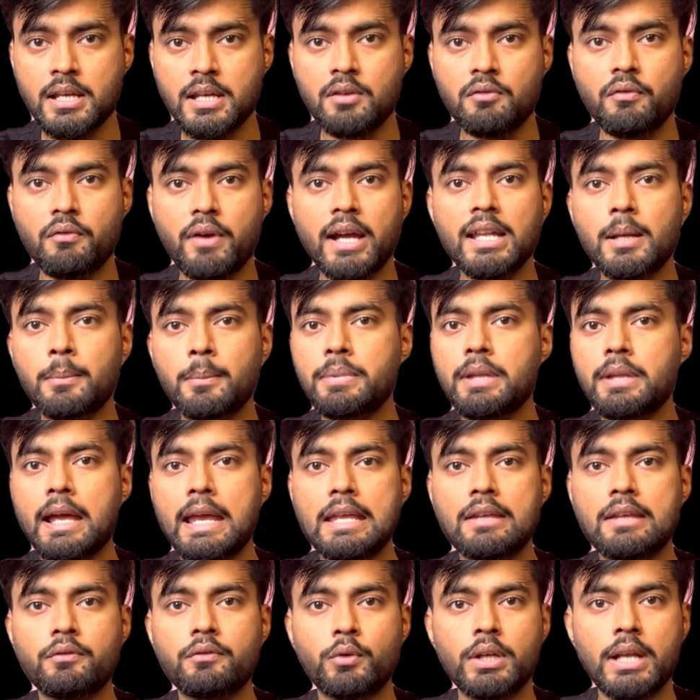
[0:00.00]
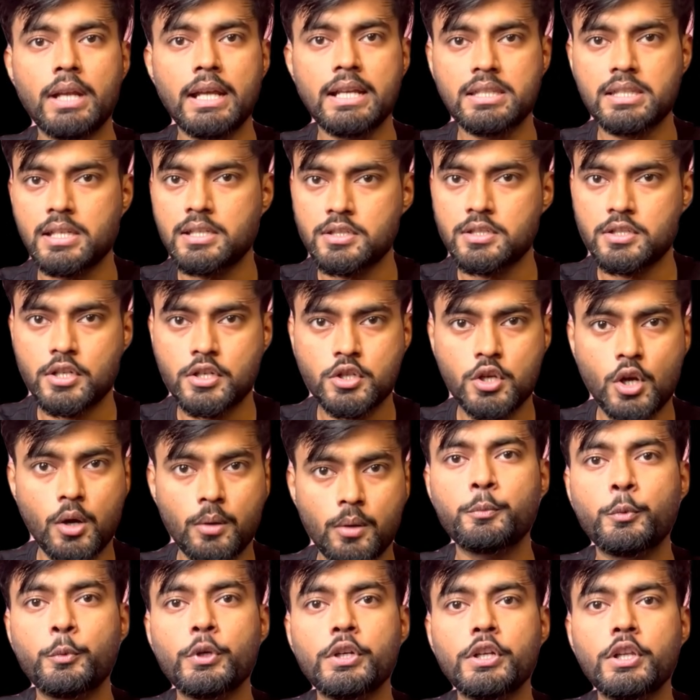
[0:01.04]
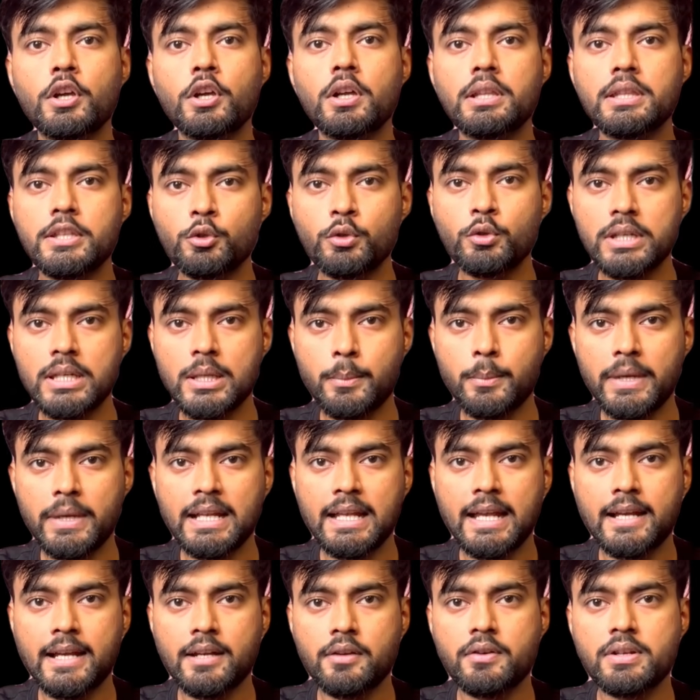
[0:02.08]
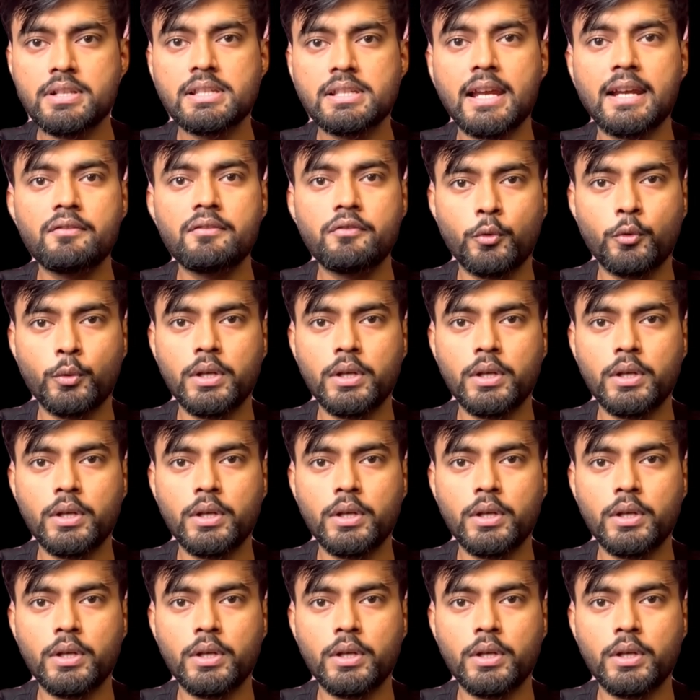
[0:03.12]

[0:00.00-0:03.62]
while applying for Accenture job. Put your new email address and phone